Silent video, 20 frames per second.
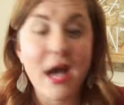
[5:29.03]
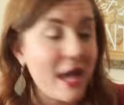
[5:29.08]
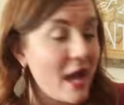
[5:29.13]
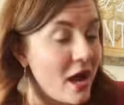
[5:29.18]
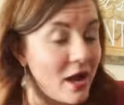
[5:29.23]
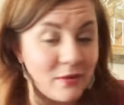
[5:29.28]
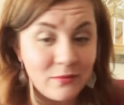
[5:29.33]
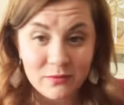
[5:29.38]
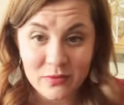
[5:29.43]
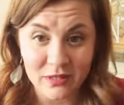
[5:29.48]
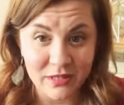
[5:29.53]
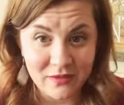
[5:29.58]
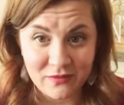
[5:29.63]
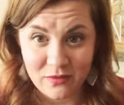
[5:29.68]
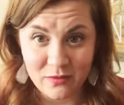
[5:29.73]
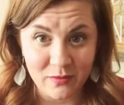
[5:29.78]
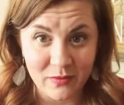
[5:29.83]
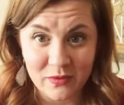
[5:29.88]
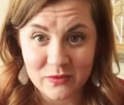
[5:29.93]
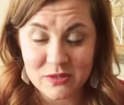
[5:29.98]

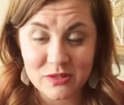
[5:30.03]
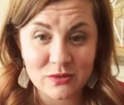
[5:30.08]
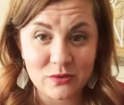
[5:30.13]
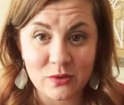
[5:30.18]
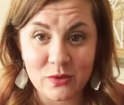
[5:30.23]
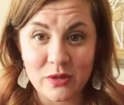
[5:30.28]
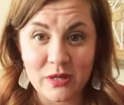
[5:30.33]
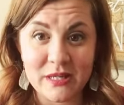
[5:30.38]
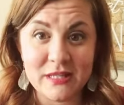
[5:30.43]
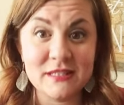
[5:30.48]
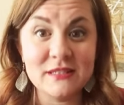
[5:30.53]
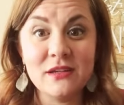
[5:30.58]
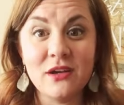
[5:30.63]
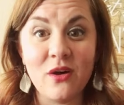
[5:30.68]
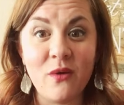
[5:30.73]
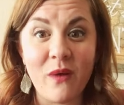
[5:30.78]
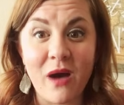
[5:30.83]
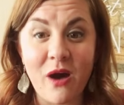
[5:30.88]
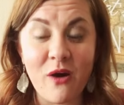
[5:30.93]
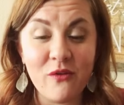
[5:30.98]
Unbelievable stories
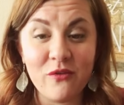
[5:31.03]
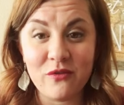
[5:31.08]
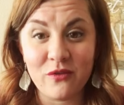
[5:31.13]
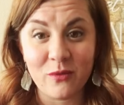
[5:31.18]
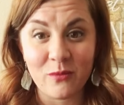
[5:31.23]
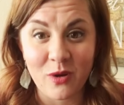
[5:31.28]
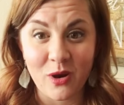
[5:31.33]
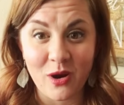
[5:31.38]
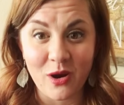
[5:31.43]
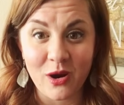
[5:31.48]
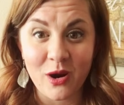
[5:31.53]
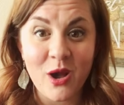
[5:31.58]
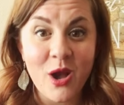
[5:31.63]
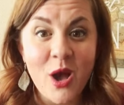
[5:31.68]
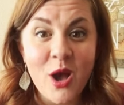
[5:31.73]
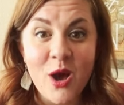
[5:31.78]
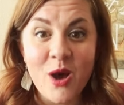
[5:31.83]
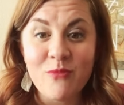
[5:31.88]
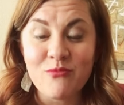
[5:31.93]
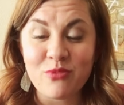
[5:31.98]
go out from our
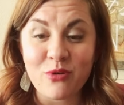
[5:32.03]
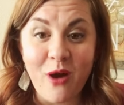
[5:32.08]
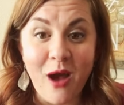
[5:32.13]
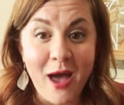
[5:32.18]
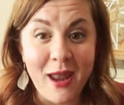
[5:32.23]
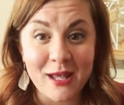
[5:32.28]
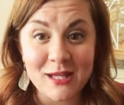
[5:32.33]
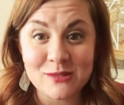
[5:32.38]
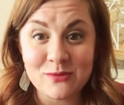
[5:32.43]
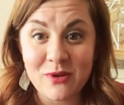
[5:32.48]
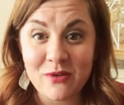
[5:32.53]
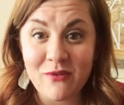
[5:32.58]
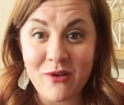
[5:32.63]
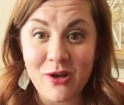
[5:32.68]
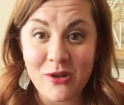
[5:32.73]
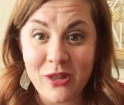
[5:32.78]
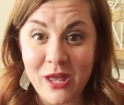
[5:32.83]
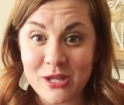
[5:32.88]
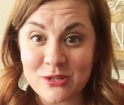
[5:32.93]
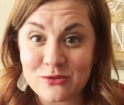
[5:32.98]
products. We have
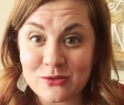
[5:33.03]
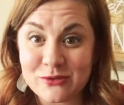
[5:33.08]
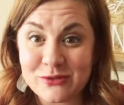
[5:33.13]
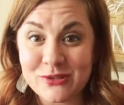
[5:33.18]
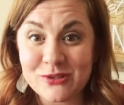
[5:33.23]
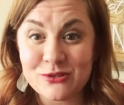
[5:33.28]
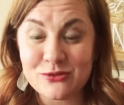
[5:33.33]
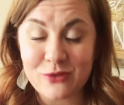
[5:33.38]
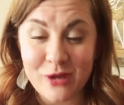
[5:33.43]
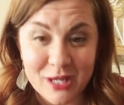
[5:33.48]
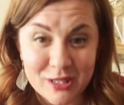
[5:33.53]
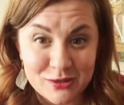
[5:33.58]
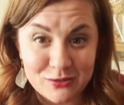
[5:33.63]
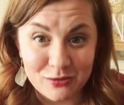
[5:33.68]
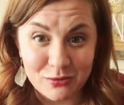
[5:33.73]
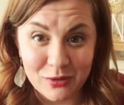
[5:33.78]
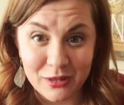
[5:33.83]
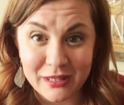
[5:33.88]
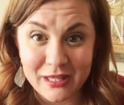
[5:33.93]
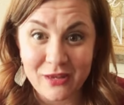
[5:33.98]
all natural stress
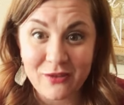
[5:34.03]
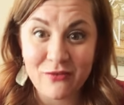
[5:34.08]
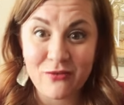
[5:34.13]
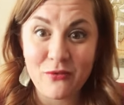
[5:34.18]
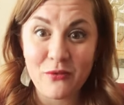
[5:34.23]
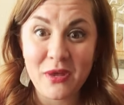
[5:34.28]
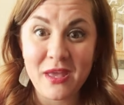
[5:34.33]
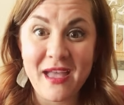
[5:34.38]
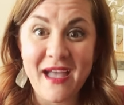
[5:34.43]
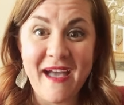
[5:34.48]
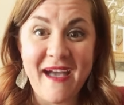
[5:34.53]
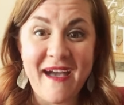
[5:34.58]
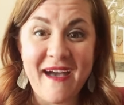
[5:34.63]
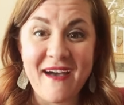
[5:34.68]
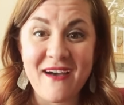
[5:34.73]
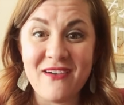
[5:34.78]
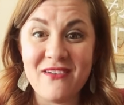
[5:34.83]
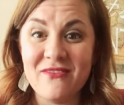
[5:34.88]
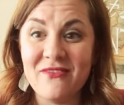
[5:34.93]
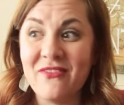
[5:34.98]
relief. We
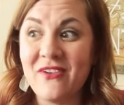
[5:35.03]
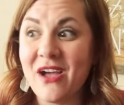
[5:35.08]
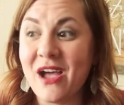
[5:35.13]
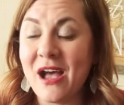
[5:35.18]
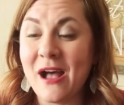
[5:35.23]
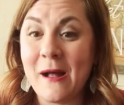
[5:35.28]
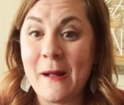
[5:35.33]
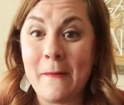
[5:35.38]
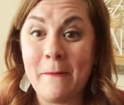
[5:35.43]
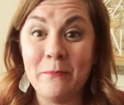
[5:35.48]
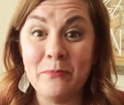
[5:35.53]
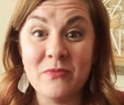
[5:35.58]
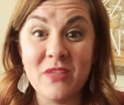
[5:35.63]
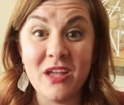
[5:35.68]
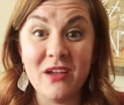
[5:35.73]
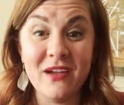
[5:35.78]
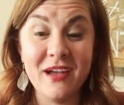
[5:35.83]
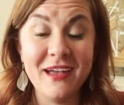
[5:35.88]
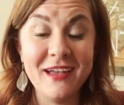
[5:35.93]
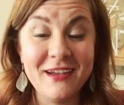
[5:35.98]
have
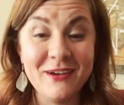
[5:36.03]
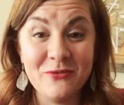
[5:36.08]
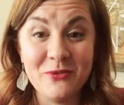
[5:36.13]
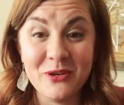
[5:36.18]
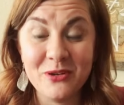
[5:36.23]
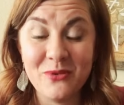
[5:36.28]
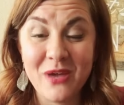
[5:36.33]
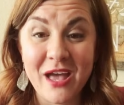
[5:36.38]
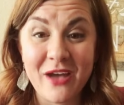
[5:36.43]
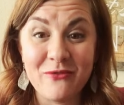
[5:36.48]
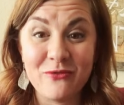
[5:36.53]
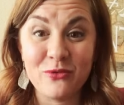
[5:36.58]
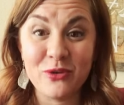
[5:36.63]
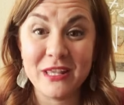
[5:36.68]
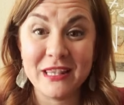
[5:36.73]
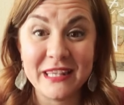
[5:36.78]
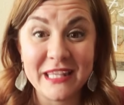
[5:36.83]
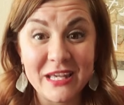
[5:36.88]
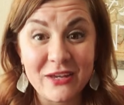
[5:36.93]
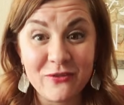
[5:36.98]

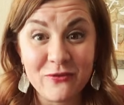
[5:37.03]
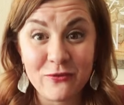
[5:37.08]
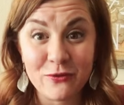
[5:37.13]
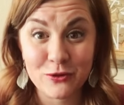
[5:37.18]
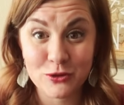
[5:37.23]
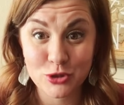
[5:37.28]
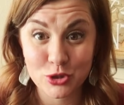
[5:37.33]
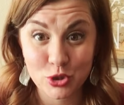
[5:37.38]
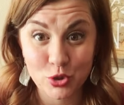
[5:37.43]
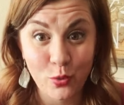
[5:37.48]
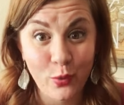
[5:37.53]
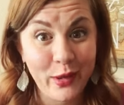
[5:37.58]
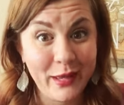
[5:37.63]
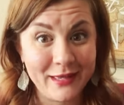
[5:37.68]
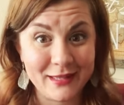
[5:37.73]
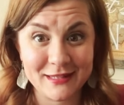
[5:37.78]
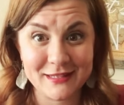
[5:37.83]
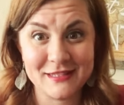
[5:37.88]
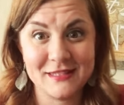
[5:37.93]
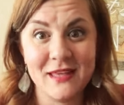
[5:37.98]
relief for
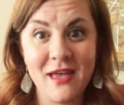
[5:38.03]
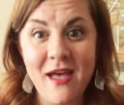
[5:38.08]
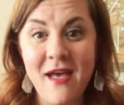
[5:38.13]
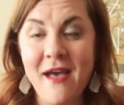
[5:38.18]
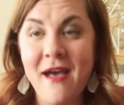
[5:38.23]
joints.